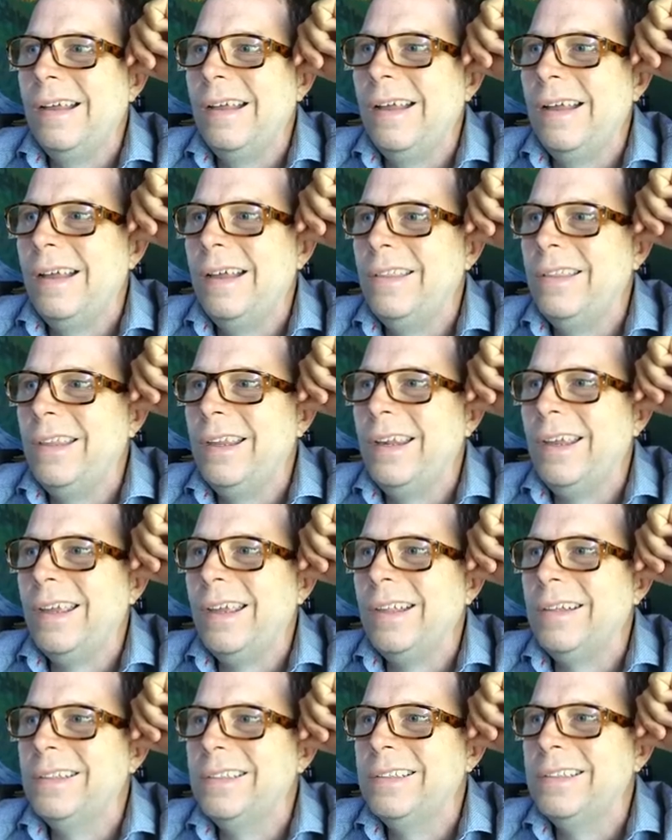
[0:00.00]
And then I
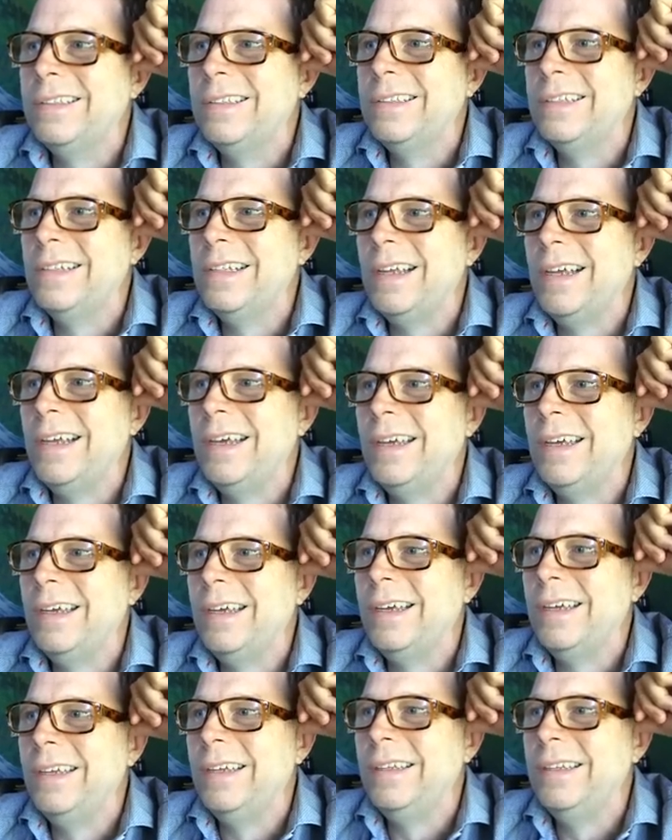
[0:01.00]
can
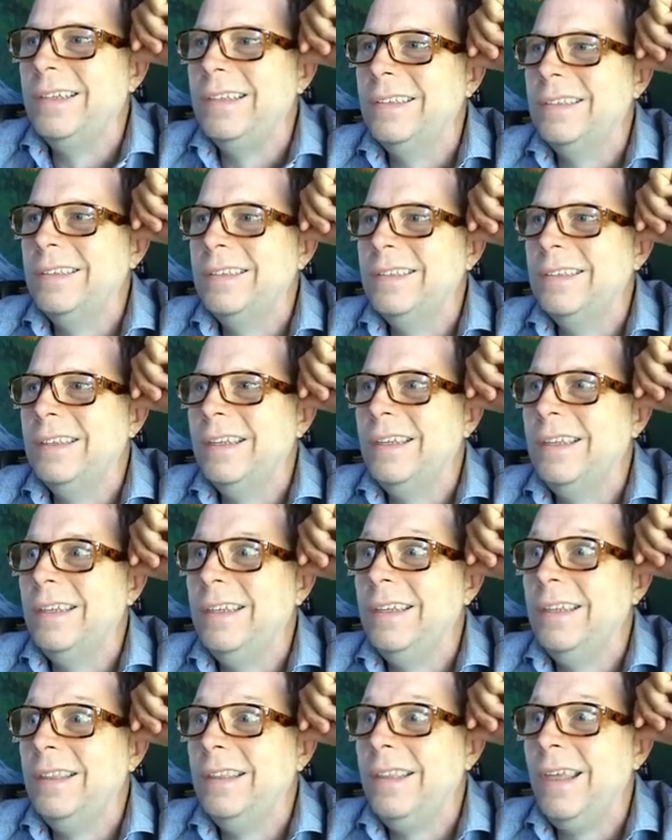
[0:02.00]
slide the
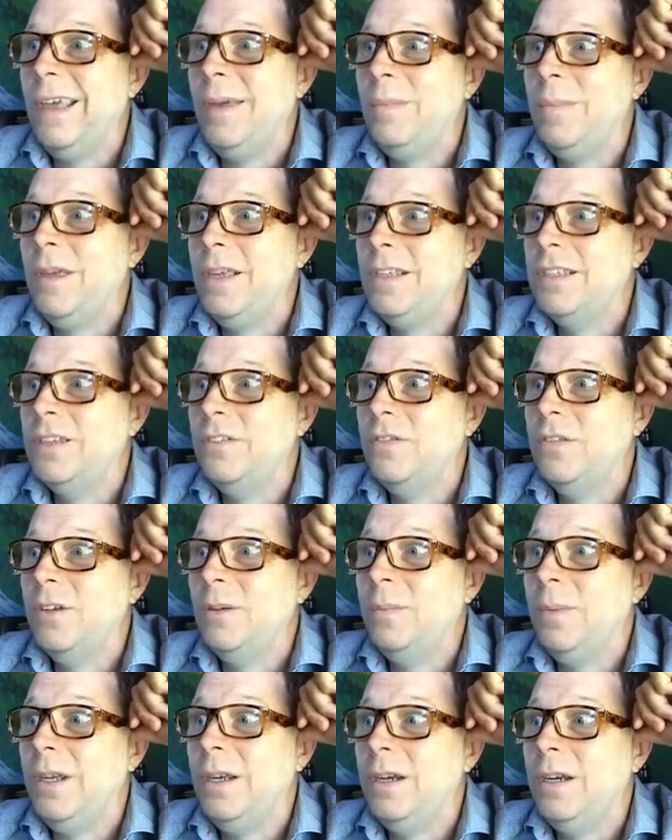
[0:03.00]
skin, that makes it feel
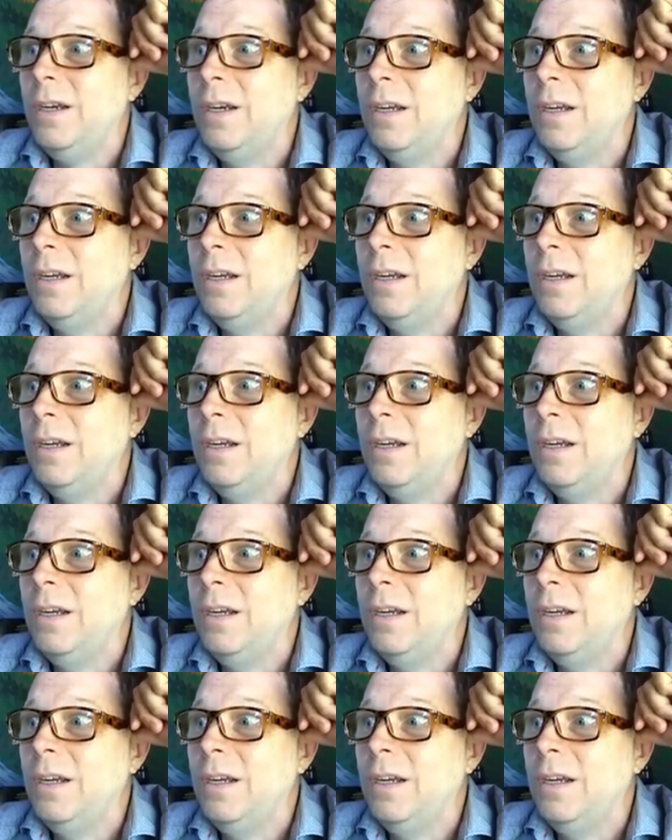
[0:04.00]
better.